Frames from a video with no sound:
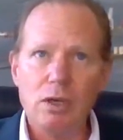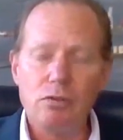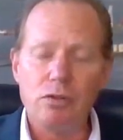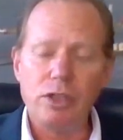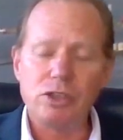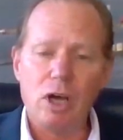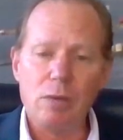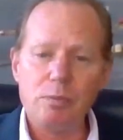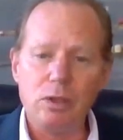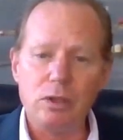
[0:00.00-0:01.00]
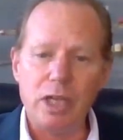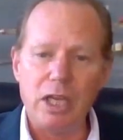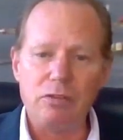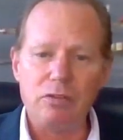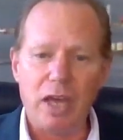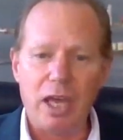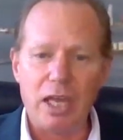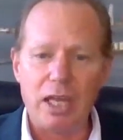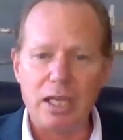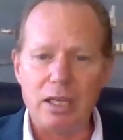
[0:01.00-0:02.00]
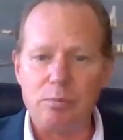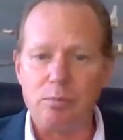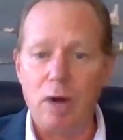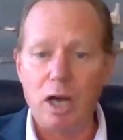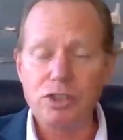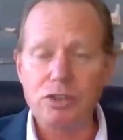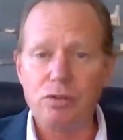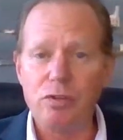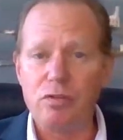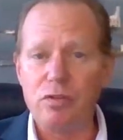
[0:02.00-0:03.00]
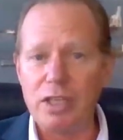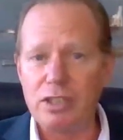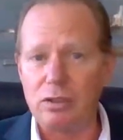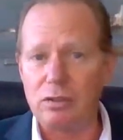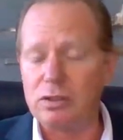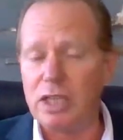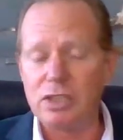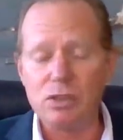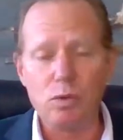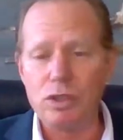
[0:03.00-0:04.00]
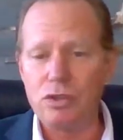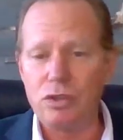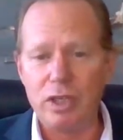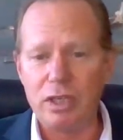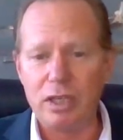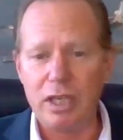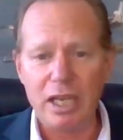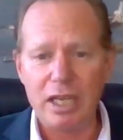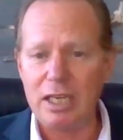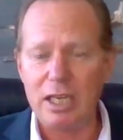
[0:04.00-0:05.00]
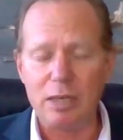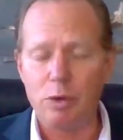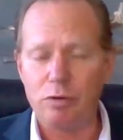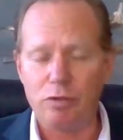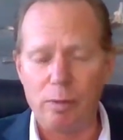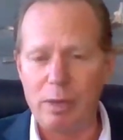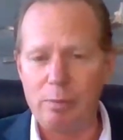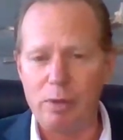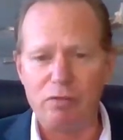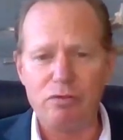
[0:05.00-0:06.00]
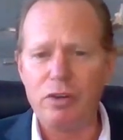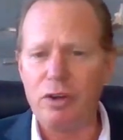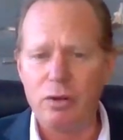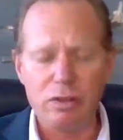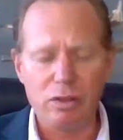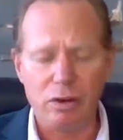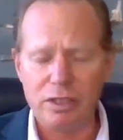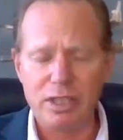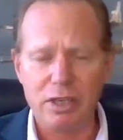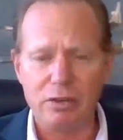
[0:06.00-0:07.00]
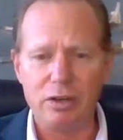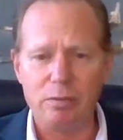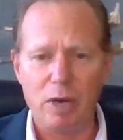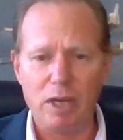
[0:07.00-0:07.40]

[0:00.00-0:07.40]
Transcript: For example, if a master of a vessel doesn't want to hear any input from anybody, very authoritarian